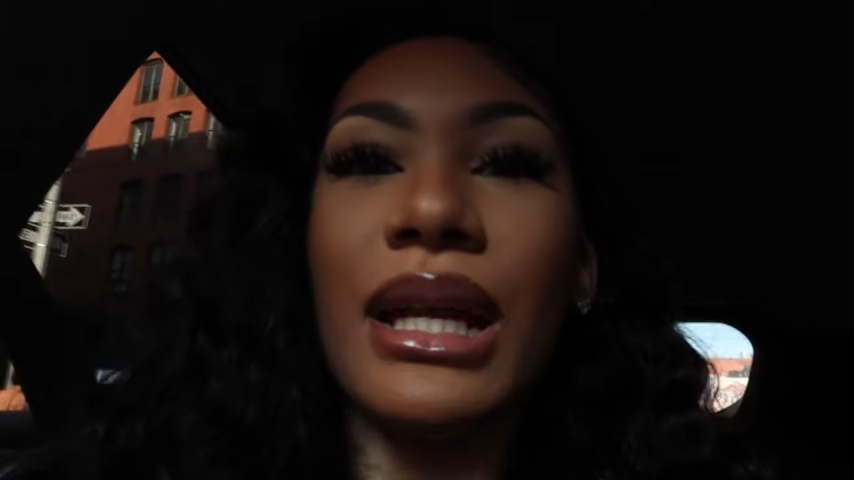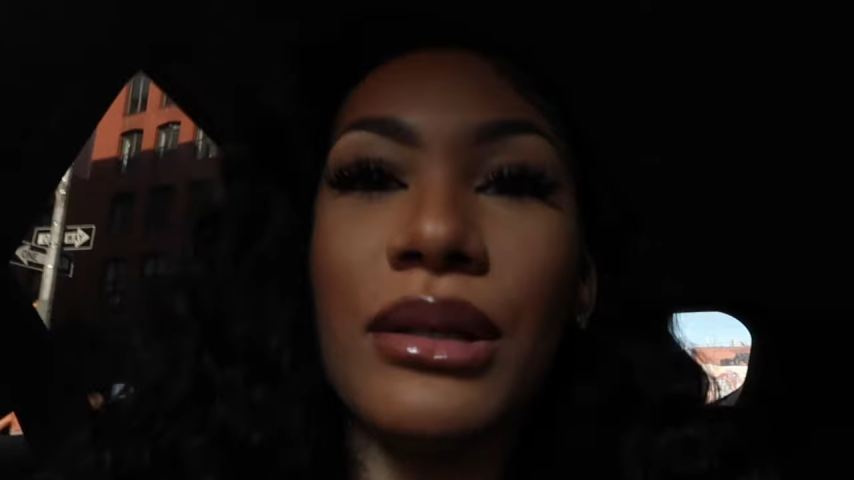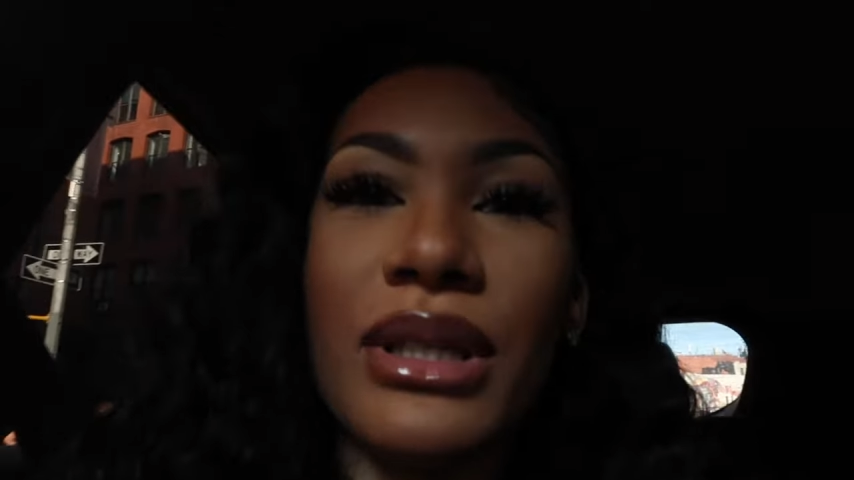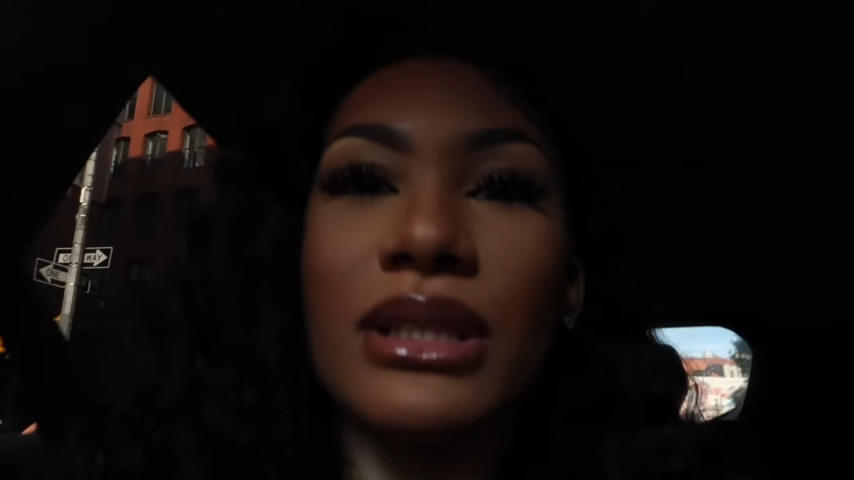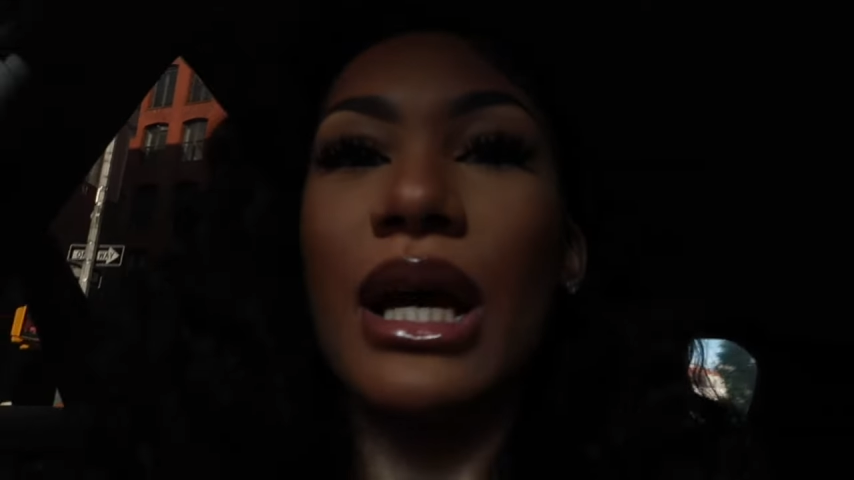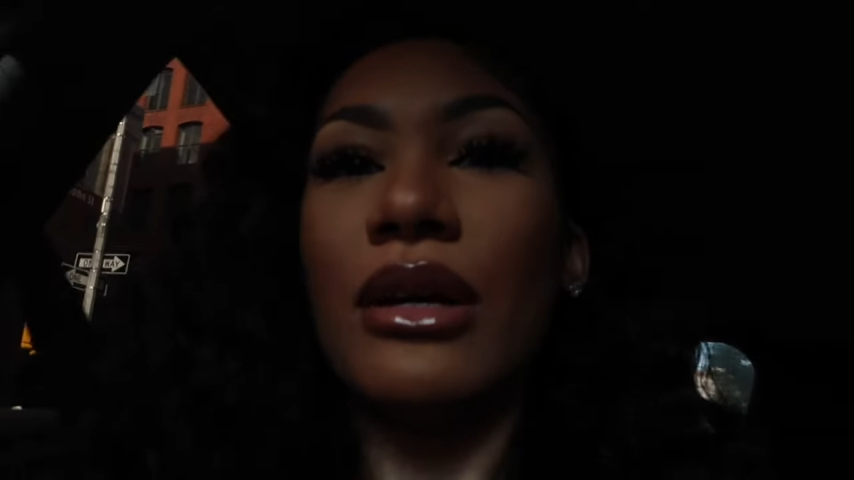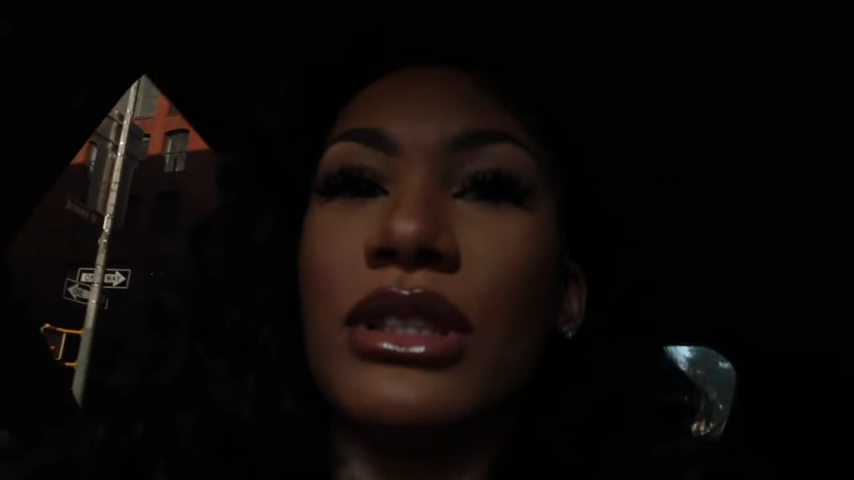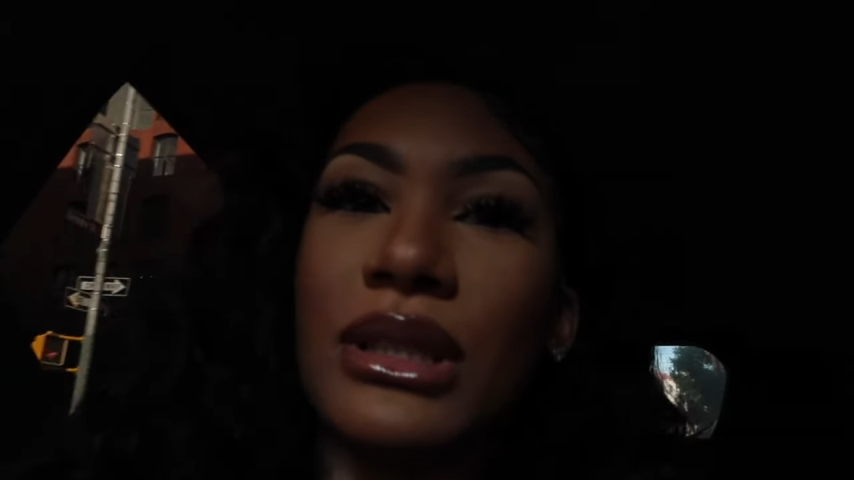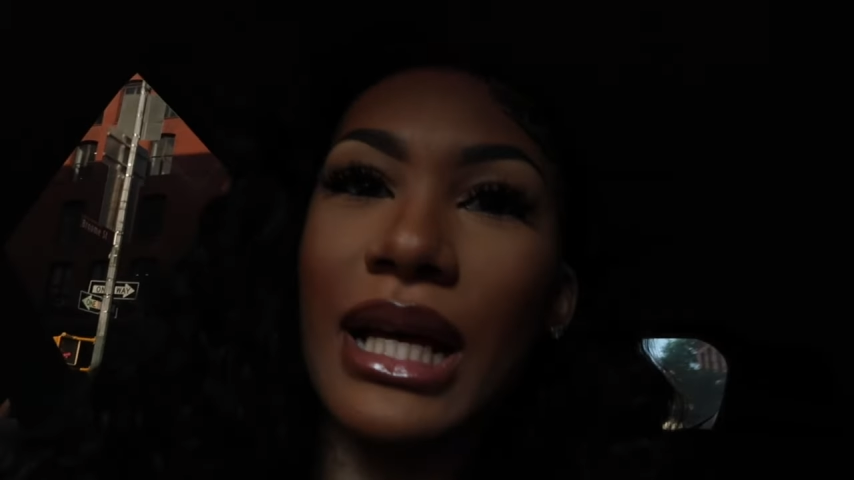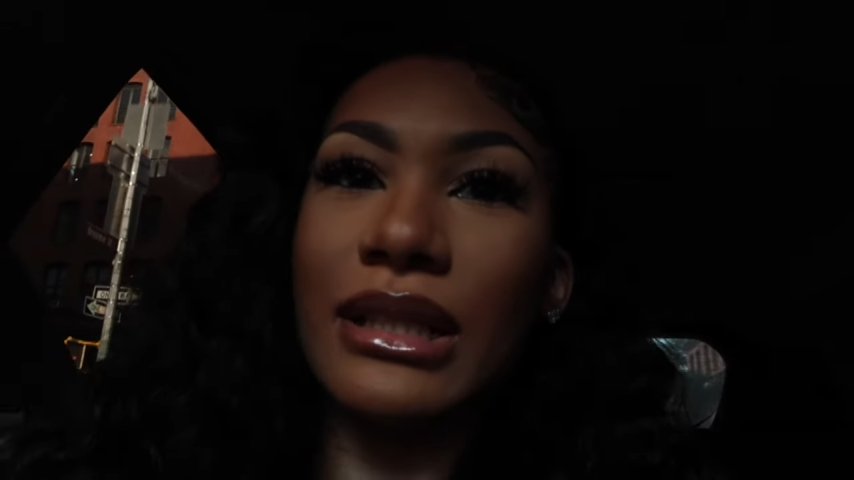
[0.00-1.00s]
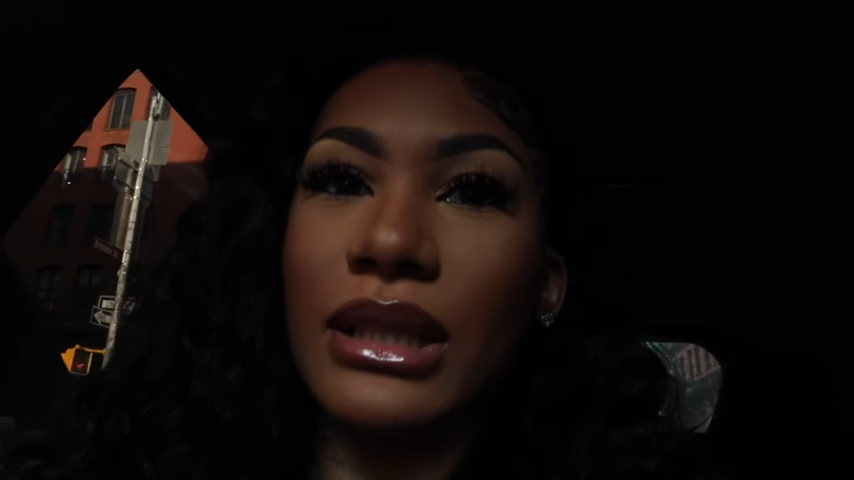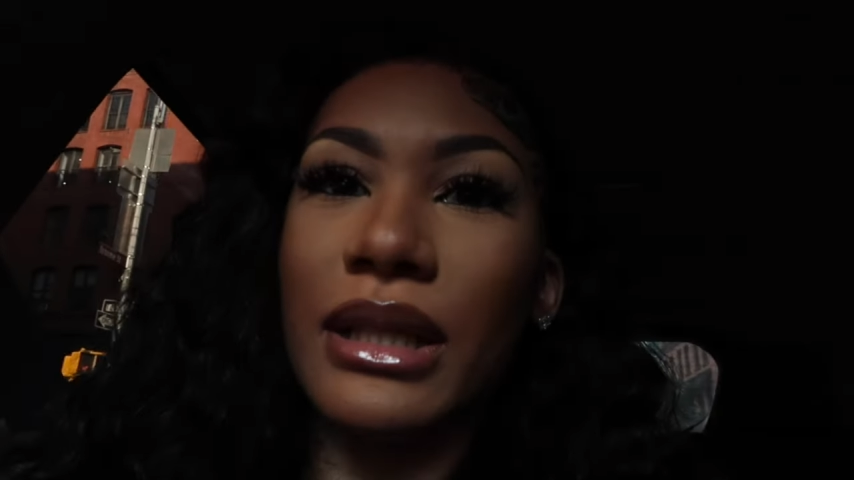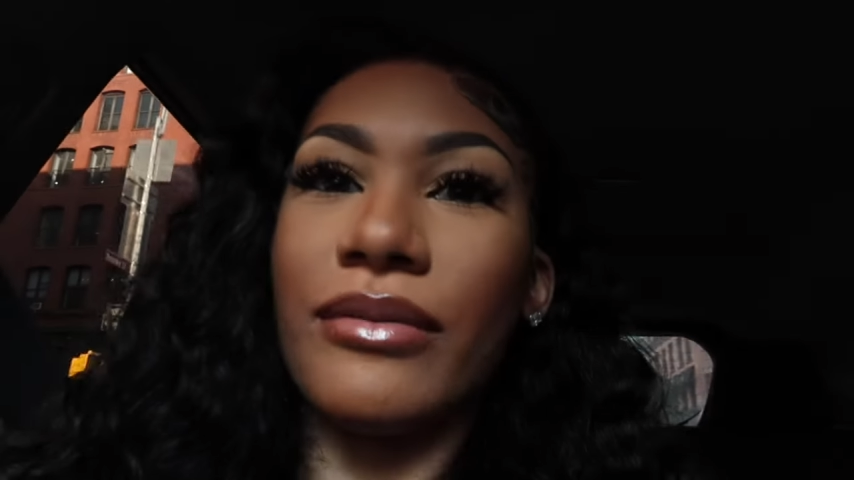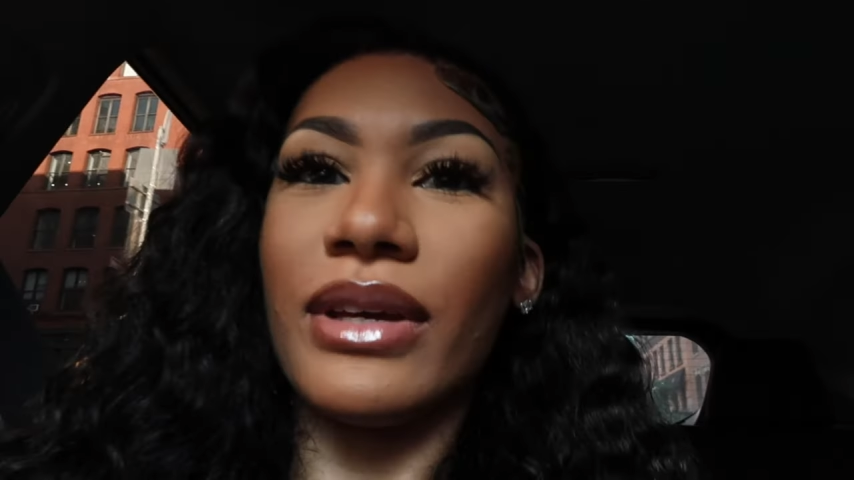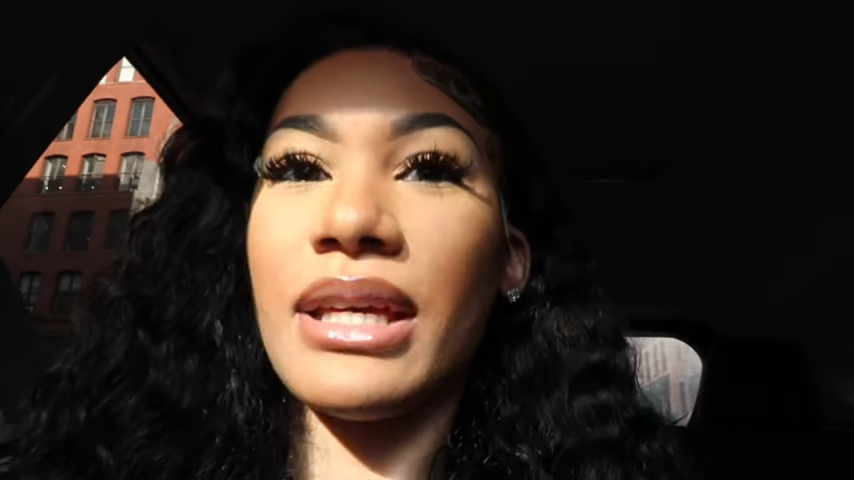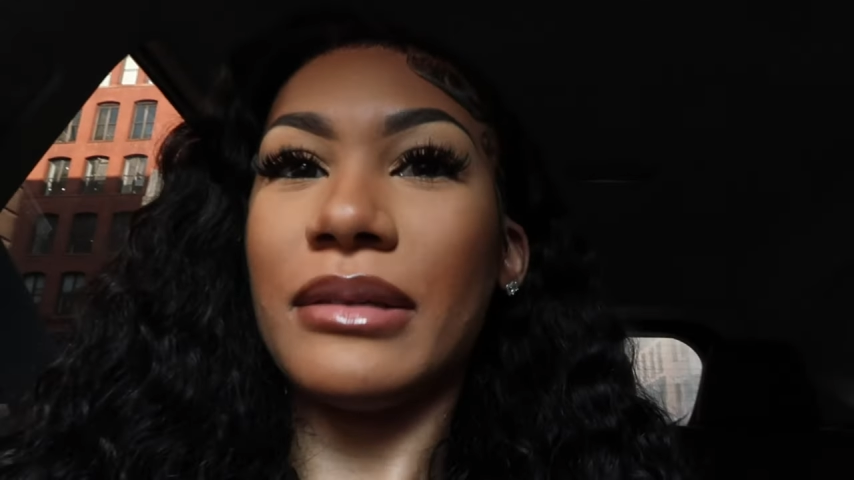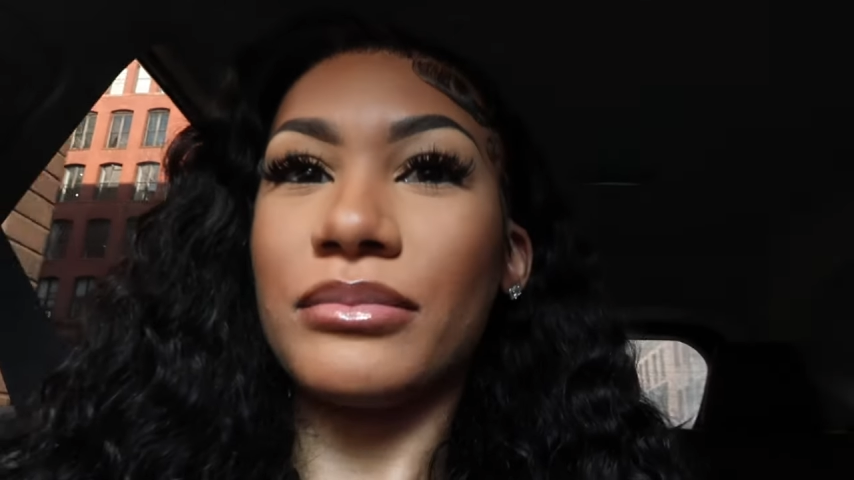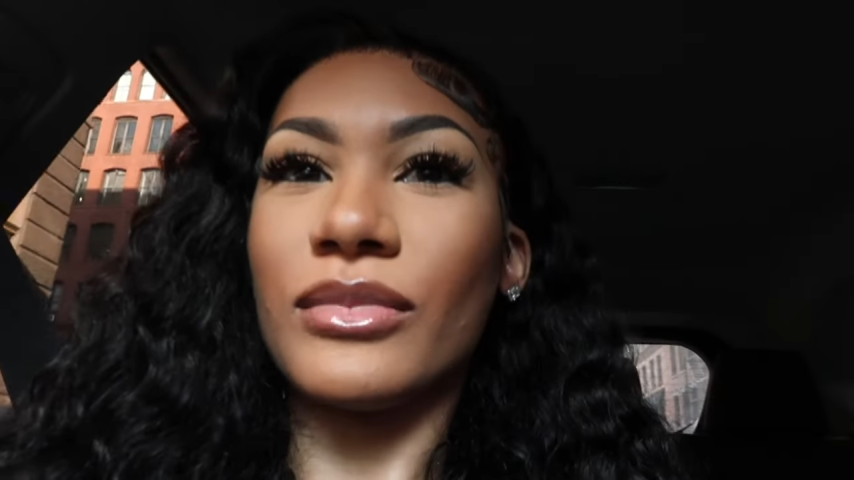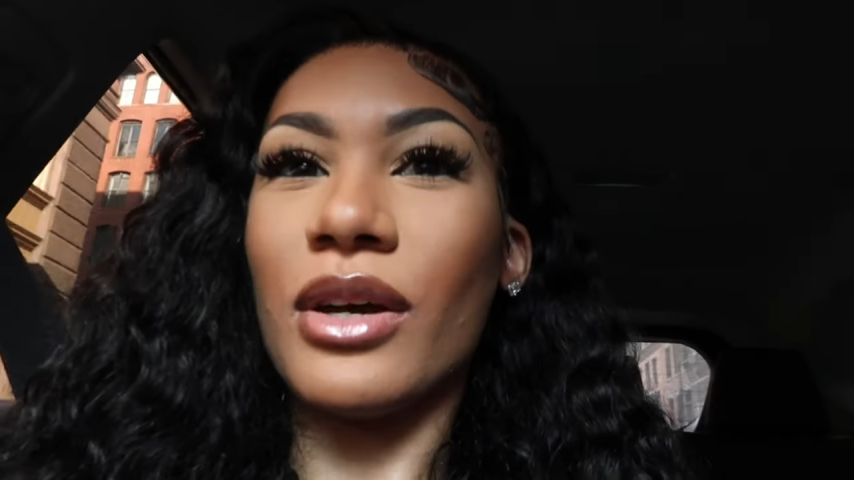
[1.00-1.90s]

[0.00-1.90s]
Anyways, y'all, just got to the event.